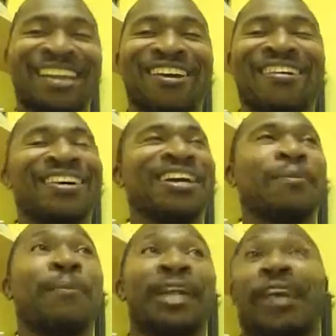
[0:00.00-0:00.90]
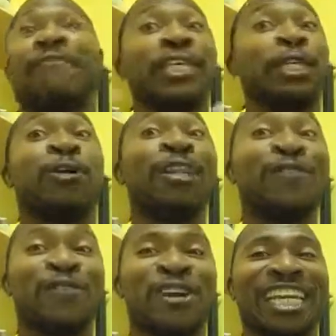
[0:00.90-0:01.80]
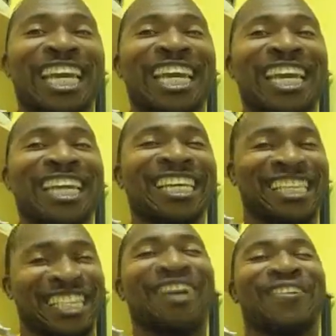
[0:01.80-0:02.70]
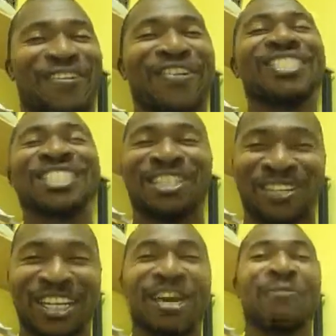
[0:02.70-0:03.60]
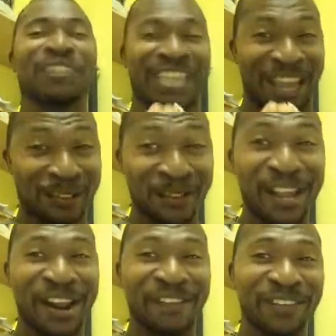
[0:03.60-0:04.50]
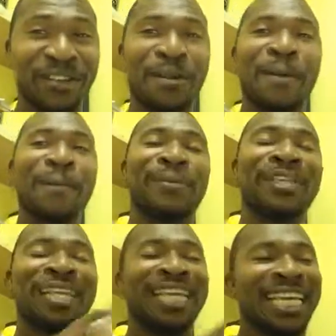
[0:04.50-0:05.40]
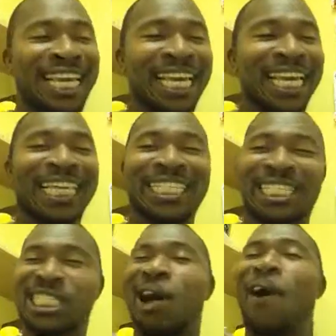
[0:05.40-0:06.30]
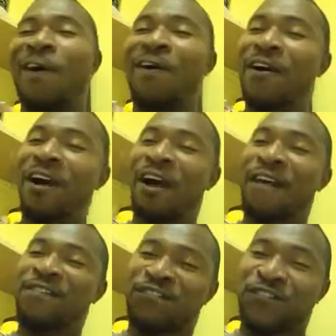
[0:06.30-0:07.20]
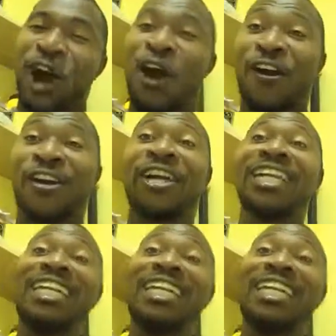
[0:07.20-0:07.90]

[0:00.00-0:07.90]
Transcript: you know, but if he's going to look for a king, of course he's going to come and get rid of it. But the king saw afar,